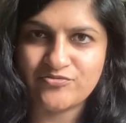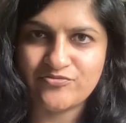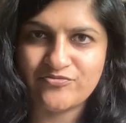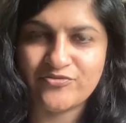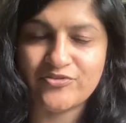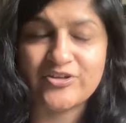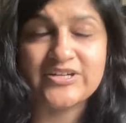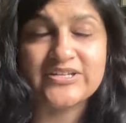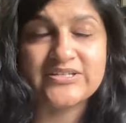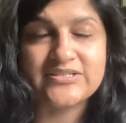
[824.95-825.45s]

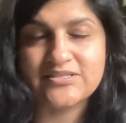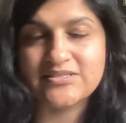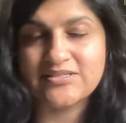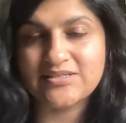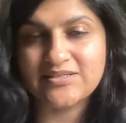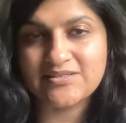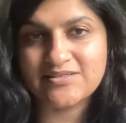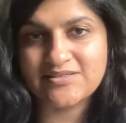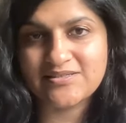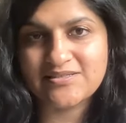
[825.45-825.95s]
For
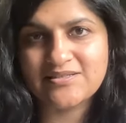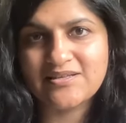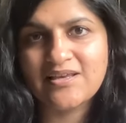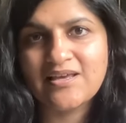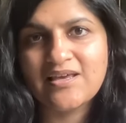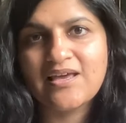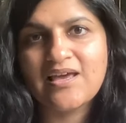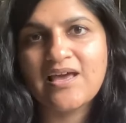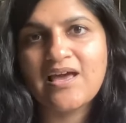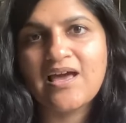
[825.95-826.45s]
instance,
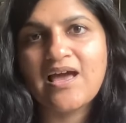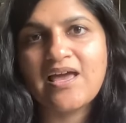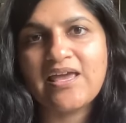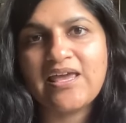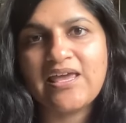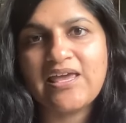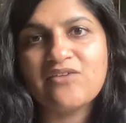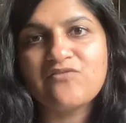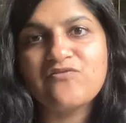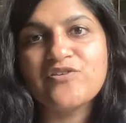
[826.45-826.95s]

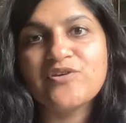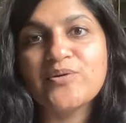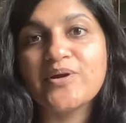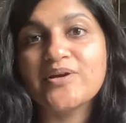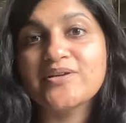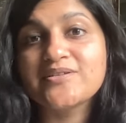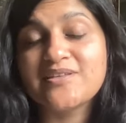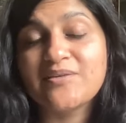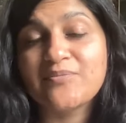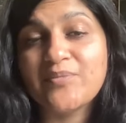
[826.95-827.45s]
if you are
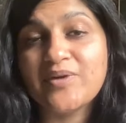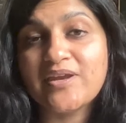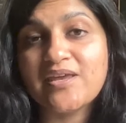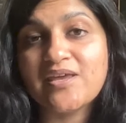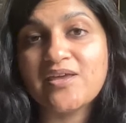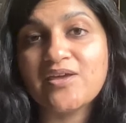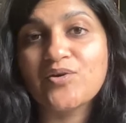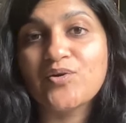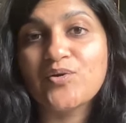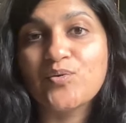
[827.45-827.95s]

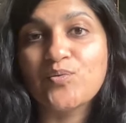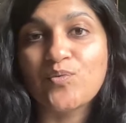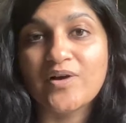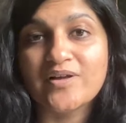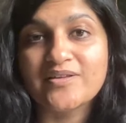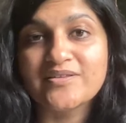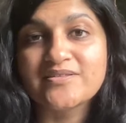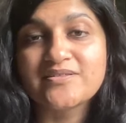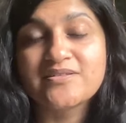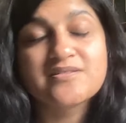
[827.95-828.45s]
somebody who
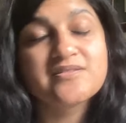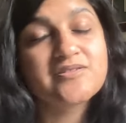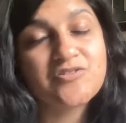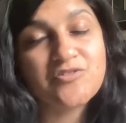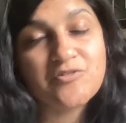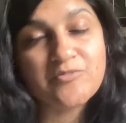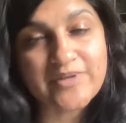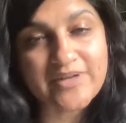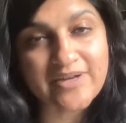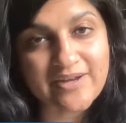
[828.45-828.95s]
wants to
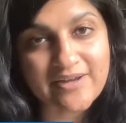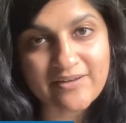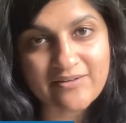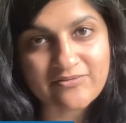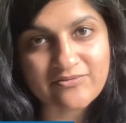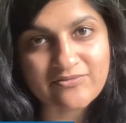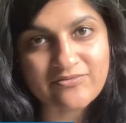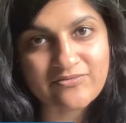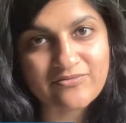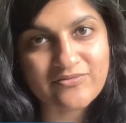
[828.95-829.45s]
scuba
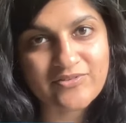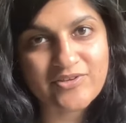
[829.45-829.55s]
dive,